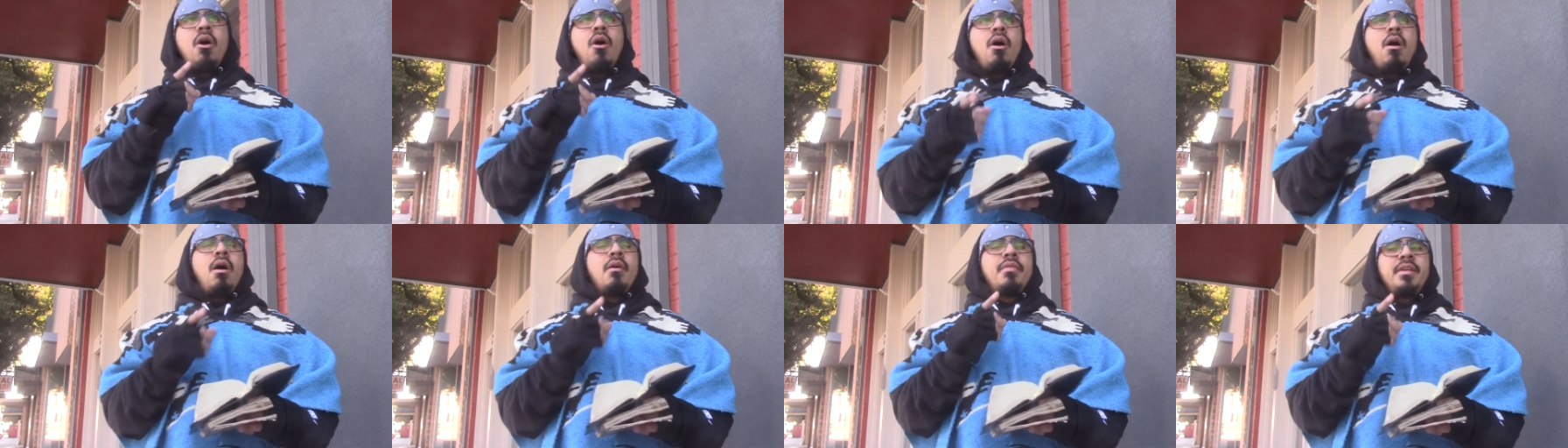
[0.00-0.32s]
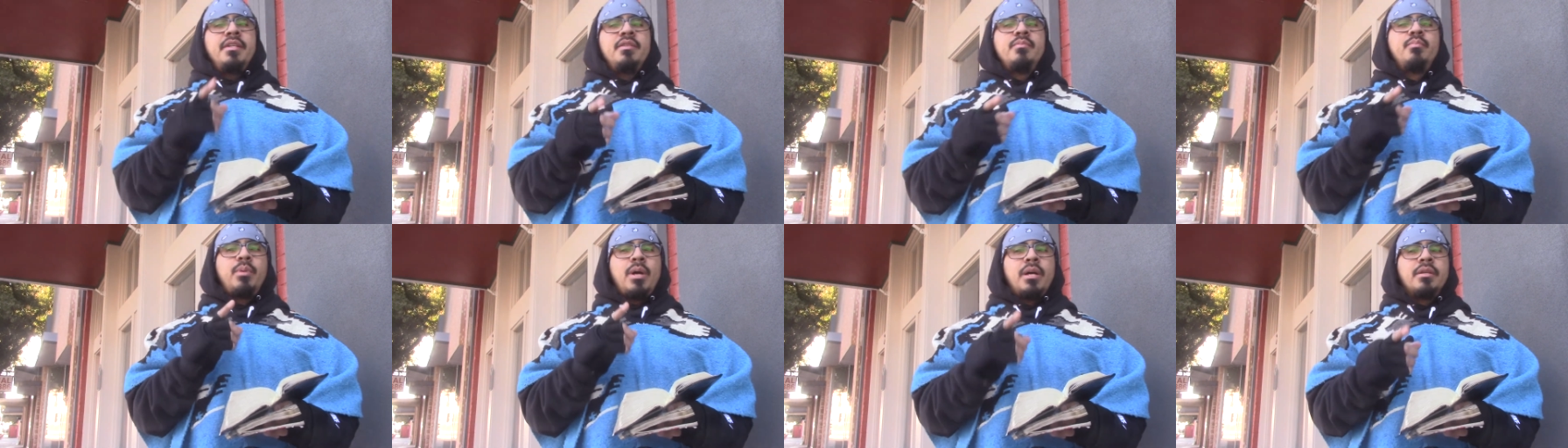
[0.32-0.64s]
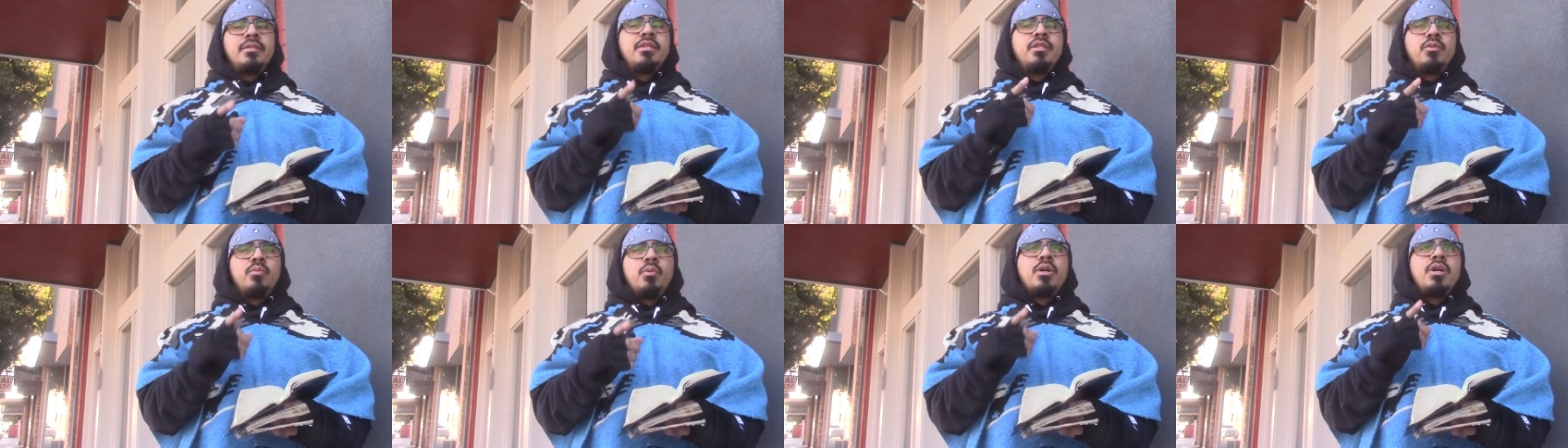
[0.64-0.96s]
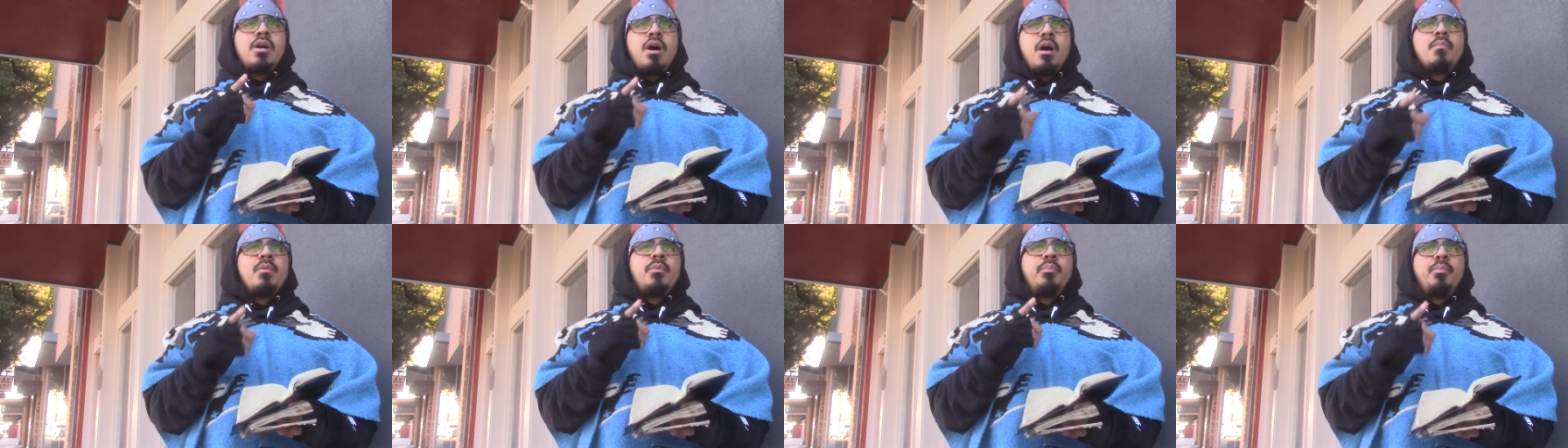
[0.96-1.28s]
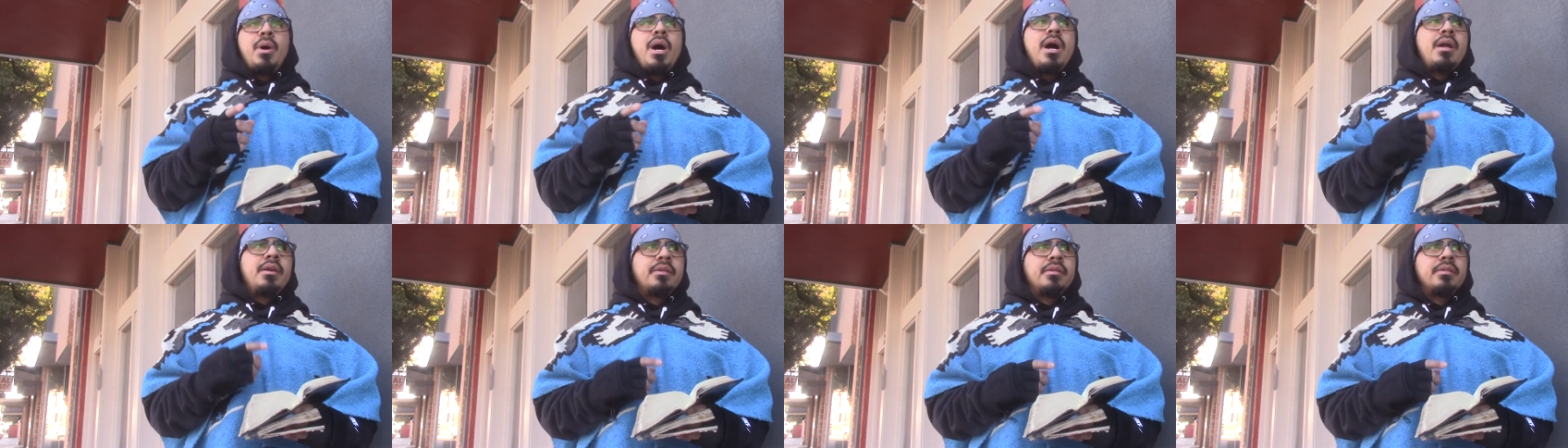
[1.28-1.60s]
all these blessings will come
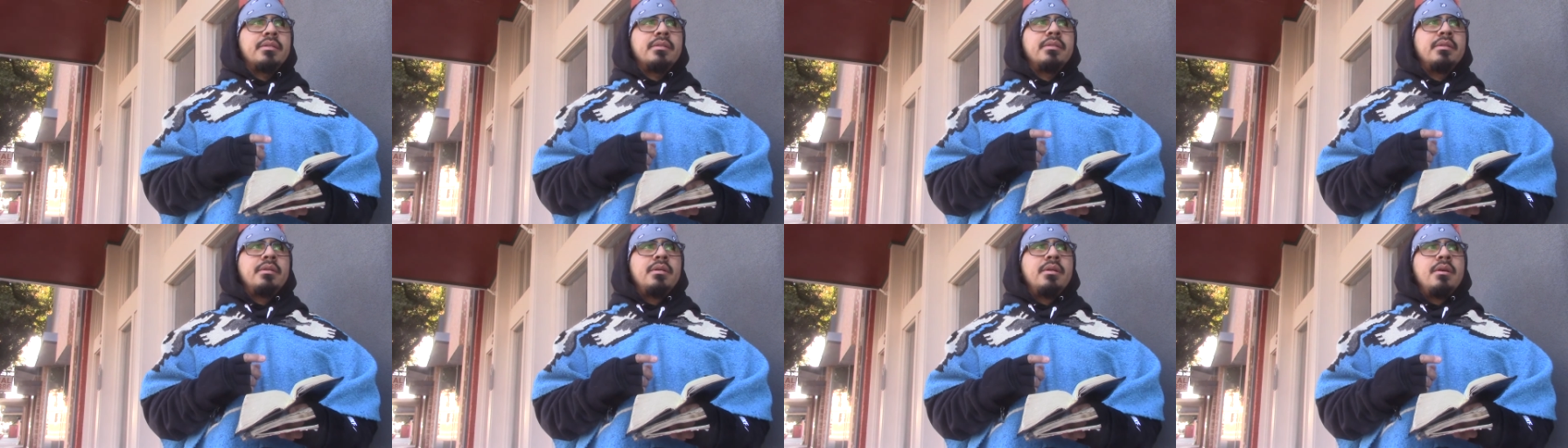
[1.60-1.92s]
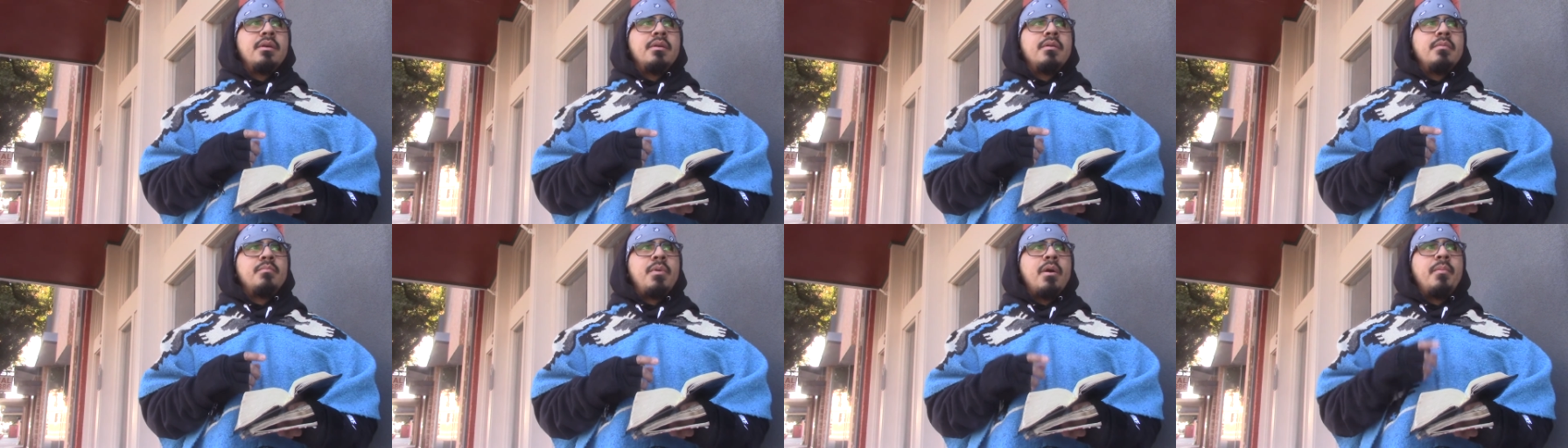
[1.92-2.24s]
upon us.